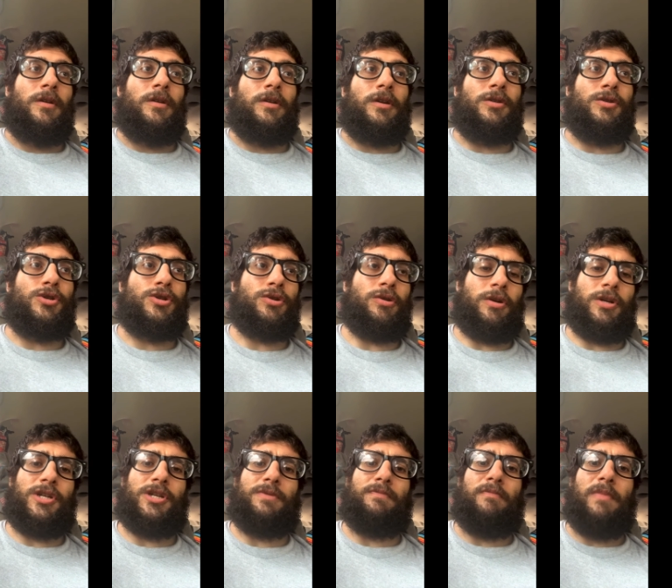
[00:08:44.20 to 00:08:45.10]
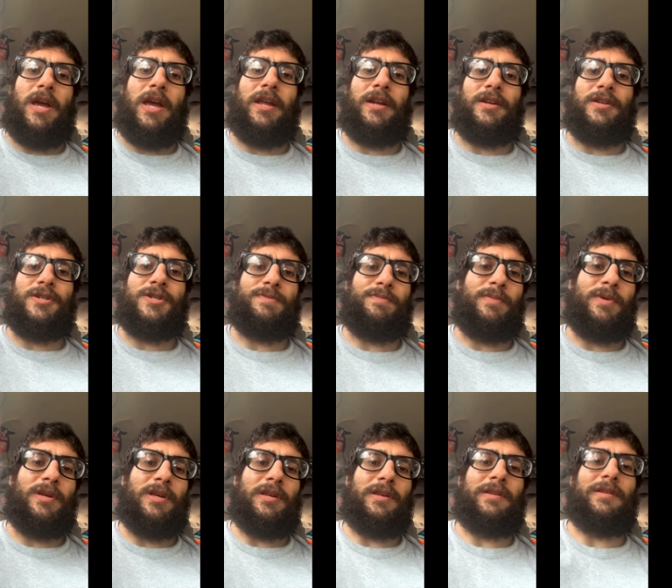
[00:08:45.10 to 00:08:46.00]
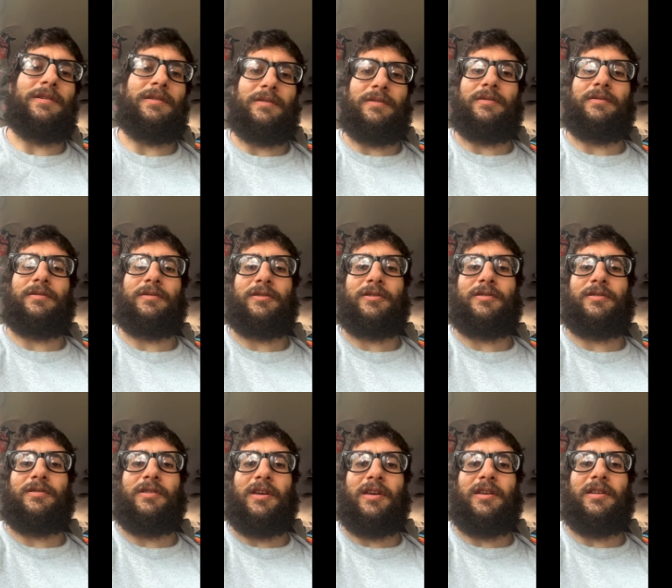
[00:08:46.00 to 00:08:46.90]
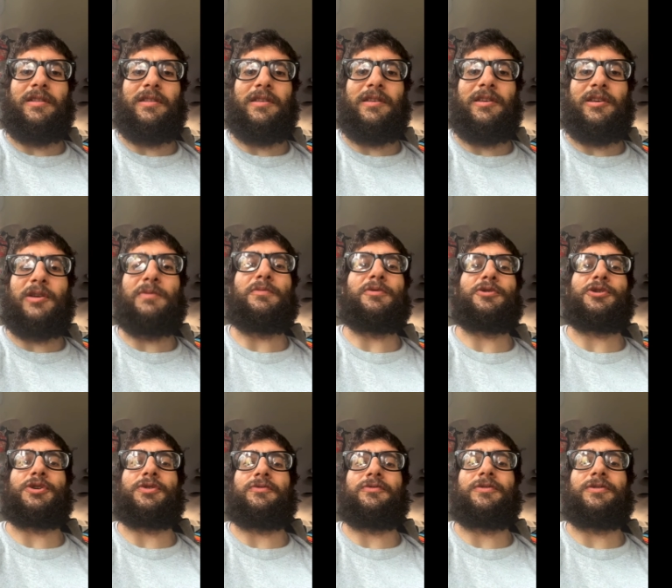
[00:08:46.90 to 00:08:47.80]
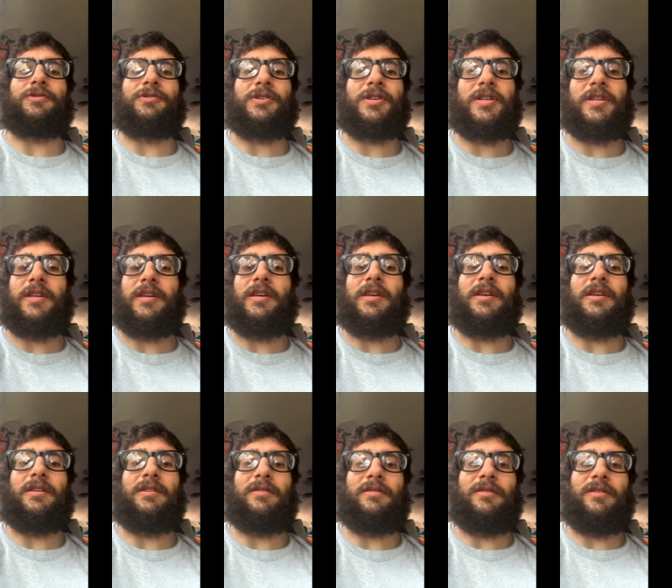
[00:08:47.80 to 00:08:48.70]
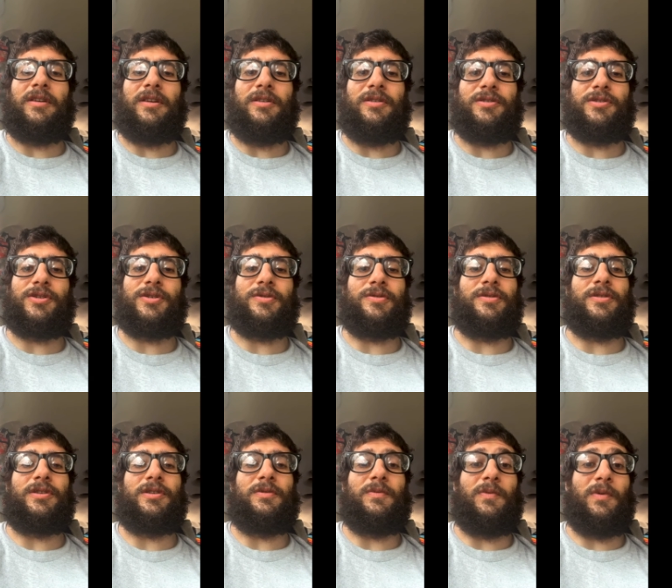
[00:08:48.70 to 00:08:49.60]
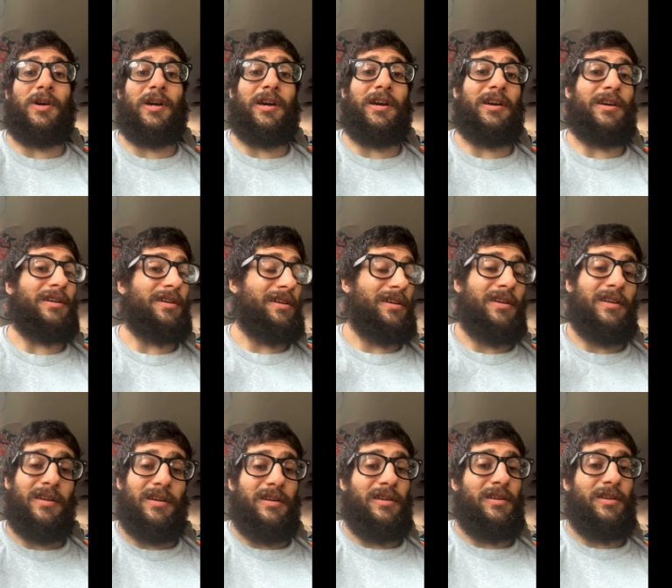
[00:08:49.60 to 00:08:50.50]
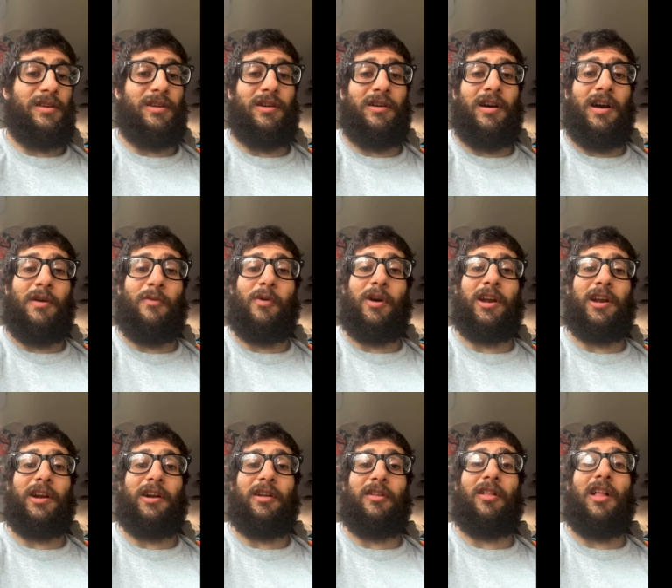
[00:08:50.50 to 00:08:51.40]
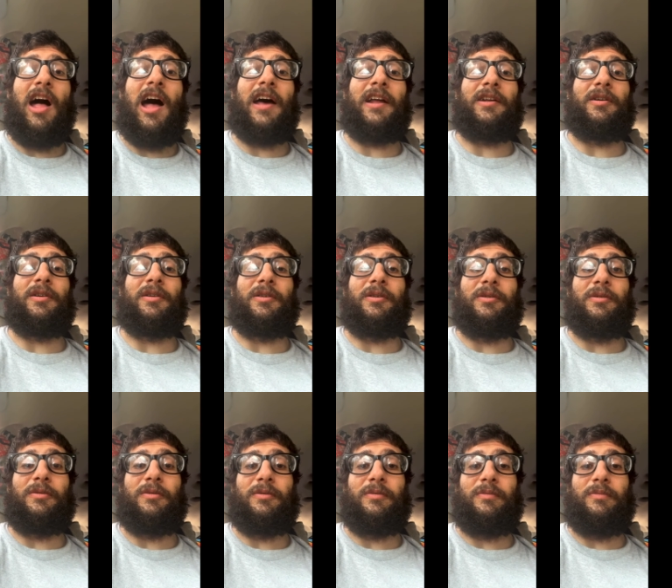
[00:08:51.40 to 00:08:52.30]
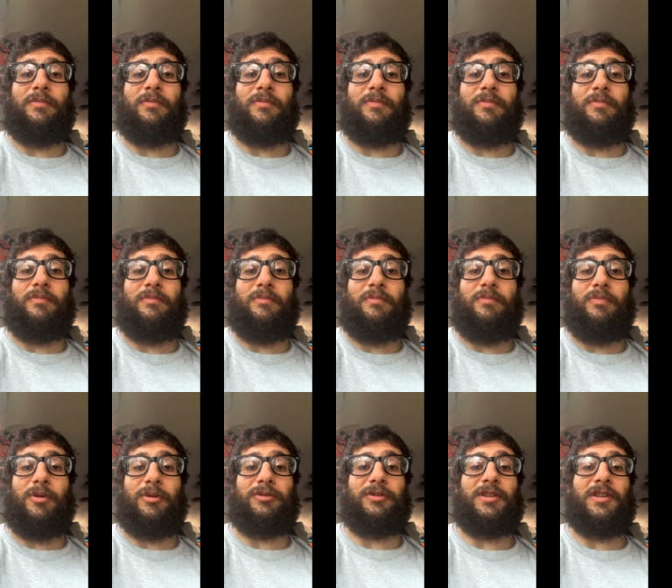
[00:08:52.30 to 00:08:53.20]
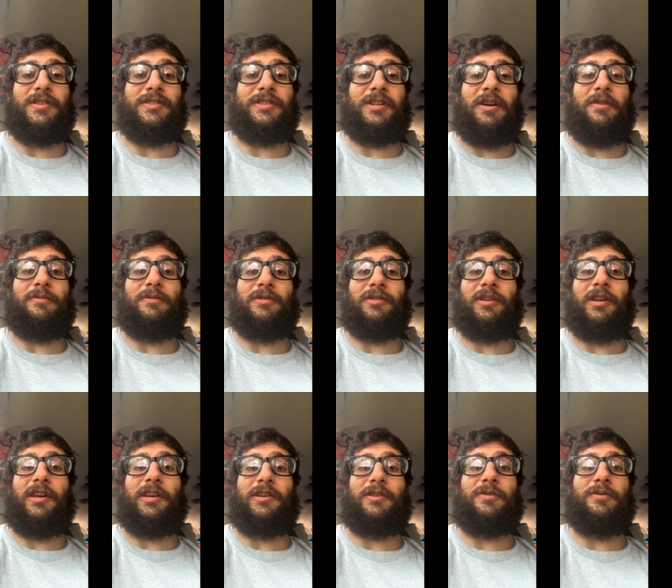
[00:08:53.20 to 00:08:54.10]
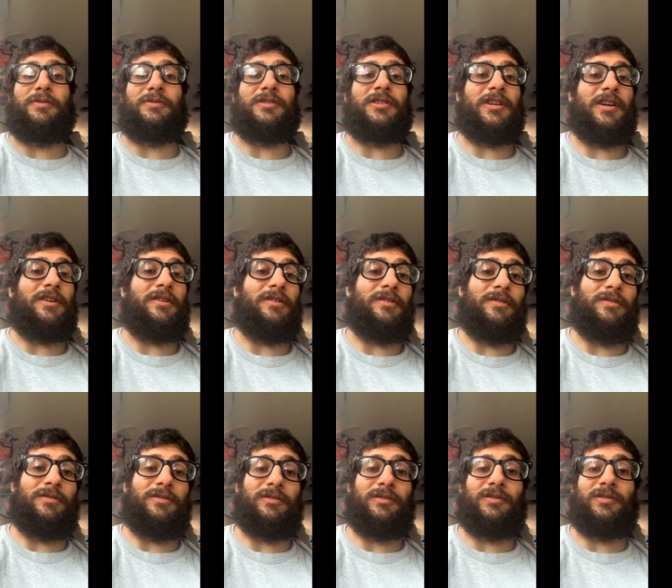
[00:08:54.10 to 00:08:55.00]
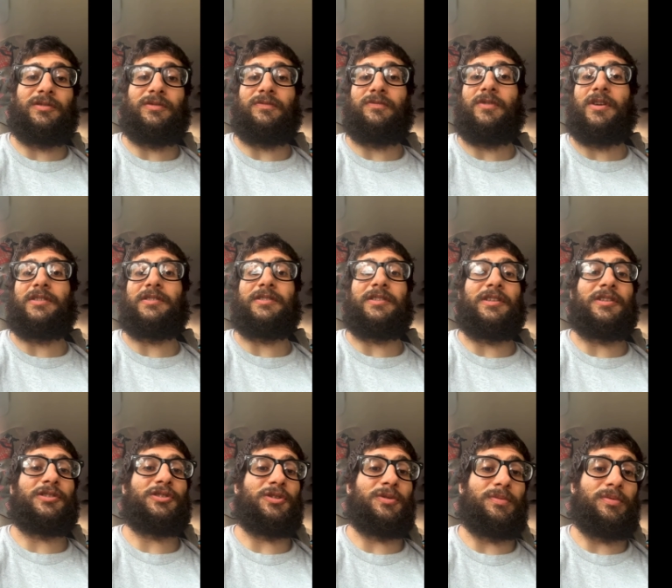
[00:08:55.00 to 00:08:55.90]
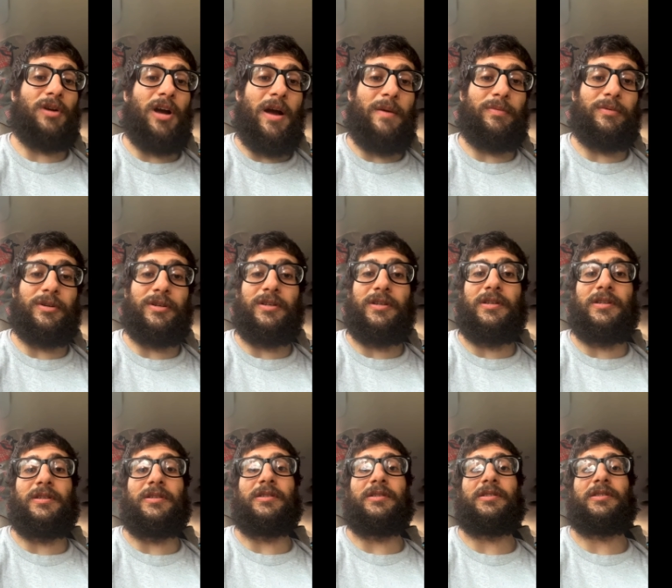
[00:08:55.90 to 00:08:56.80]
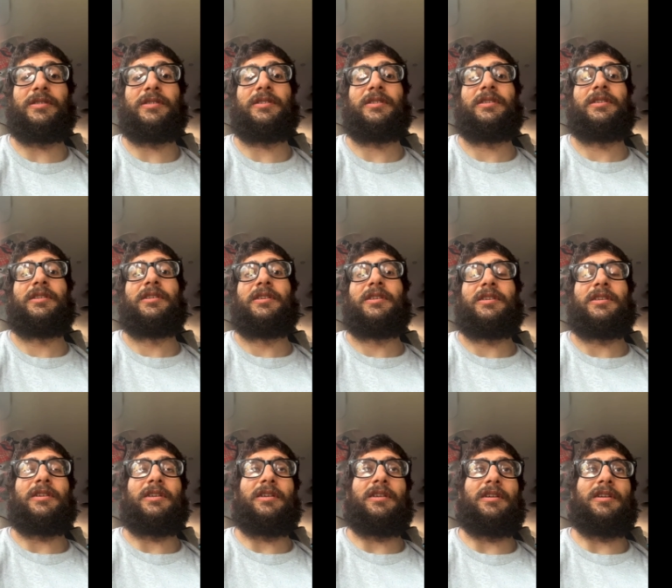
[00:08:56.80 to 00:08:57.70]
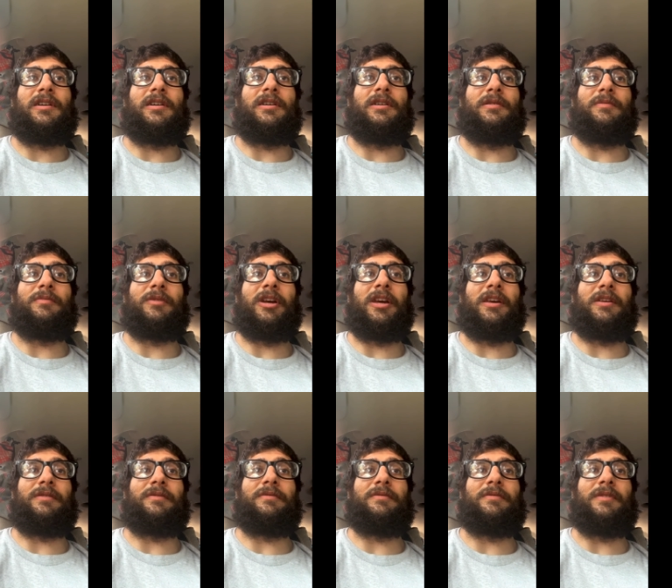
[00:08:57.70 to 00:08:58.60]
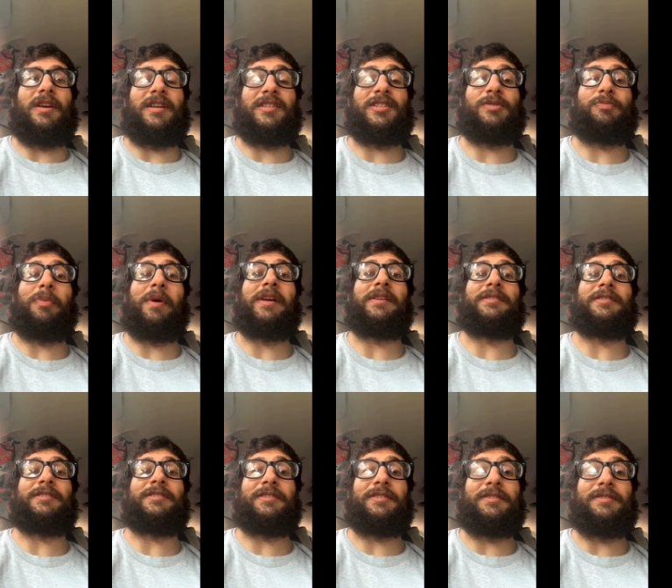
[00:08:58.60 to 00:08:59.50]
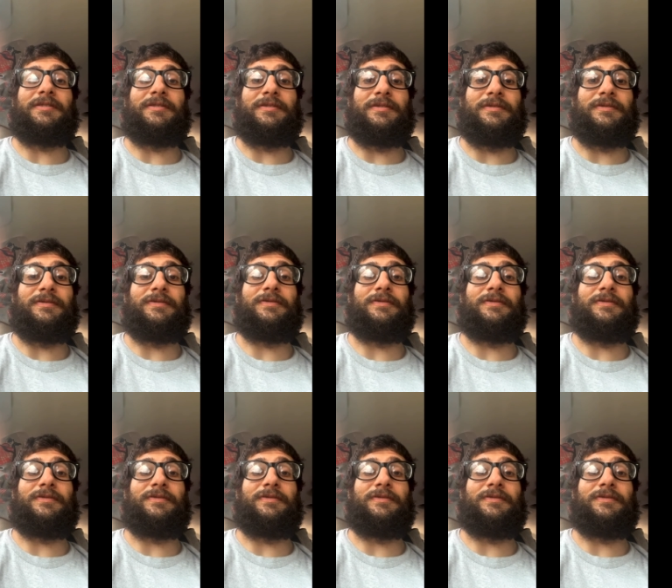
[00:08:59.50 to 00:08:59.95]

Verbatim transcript: construction management in the commercial real estate industry where, you know, I went in a lot of buildings that were like hotels, residential properties, uh, like expensive